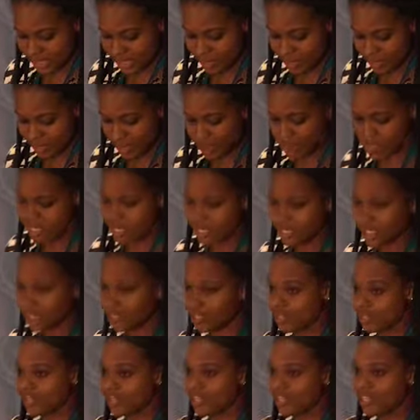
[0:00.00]
the
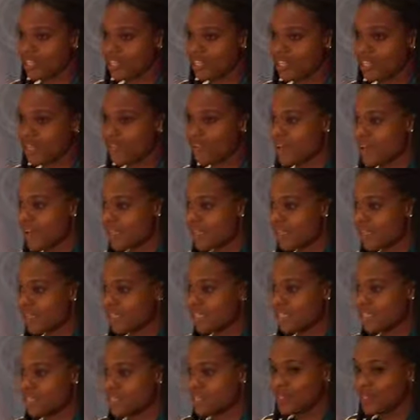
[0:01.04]
protection of any rights.